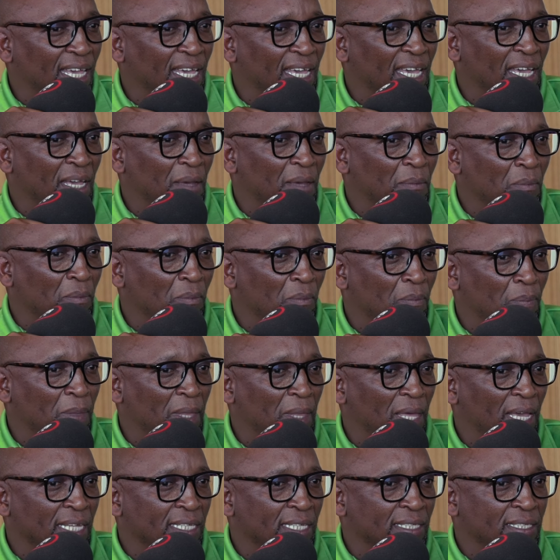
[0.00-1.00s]
Um,
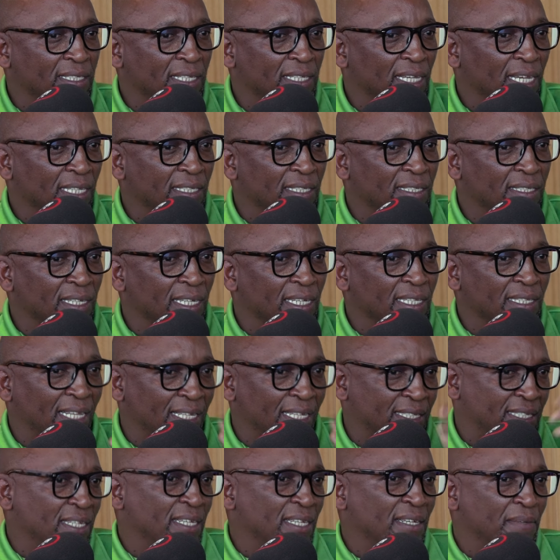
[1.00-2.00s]
and and and
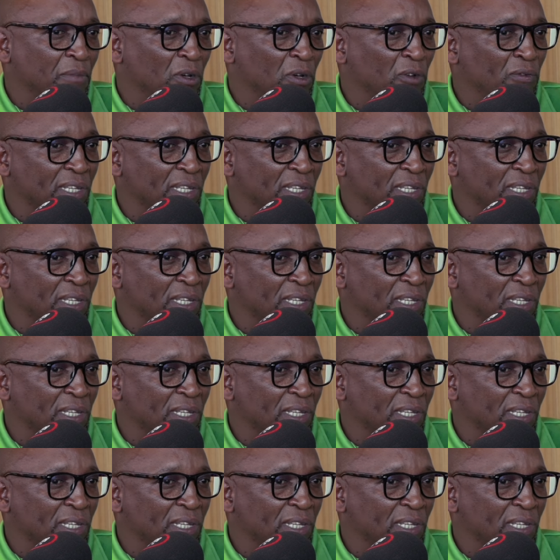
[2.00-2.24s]
that's uh,